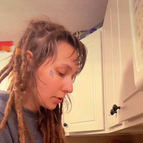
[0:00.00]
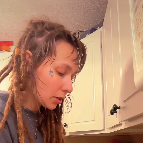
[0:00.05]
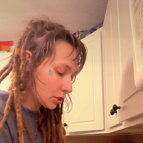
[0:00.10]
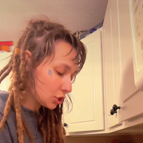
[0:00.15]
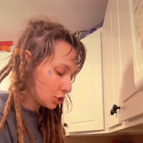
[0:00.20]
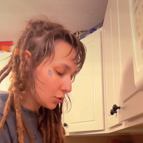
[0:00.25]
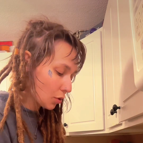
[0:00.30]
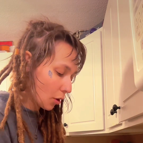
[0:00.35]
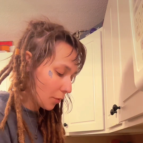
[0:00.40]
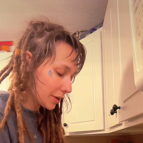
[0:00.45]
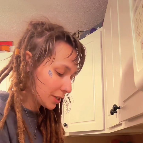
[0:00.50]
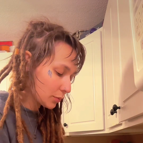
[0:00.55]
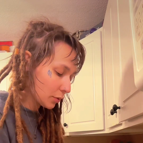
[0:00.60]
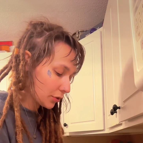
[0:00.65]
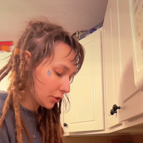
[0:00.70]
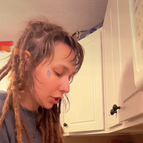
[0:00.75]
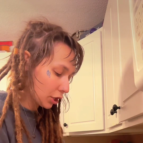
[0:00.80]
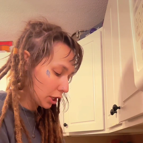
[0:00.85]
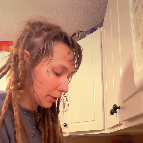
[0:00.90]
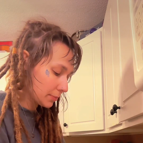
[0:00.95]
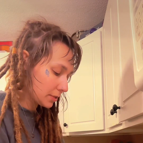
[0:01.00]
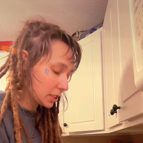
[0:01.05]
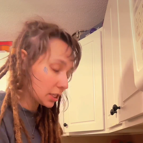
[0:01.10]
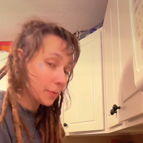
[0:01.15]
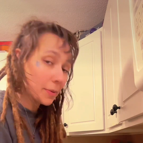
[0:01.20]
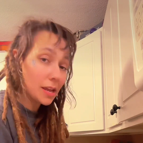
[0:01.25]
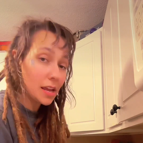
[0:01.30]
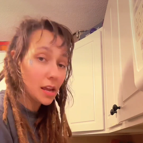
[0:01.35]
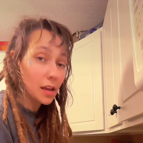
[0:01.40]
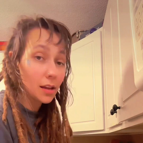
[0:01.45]
because you always want the herbs to
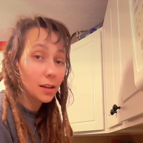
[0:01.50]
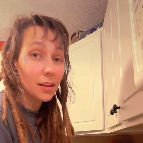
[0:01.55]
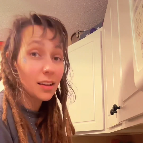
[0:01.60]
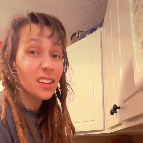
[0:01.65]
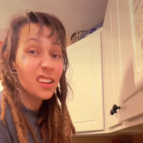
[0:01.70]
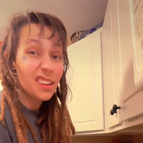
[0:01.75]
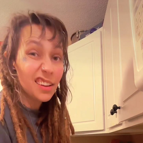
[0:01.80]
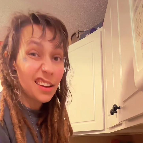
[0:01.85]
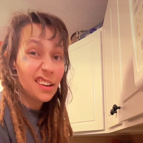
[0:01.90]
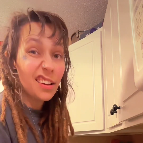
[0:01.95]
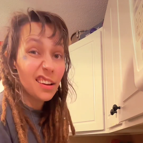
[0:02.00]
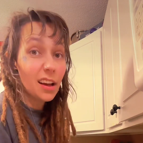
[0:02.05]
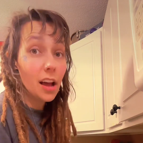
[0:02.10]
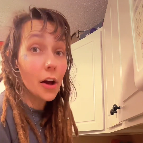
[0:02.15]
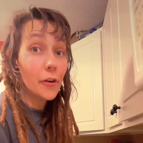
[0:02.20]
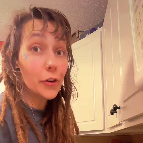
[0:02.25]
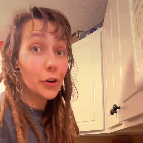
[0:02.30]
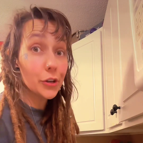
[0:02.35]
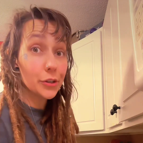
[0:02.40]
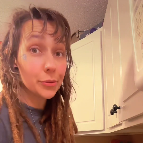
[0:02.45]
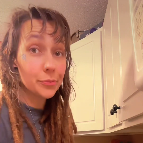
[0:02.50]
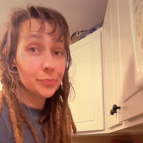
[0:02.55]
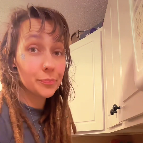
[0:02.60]
be covered.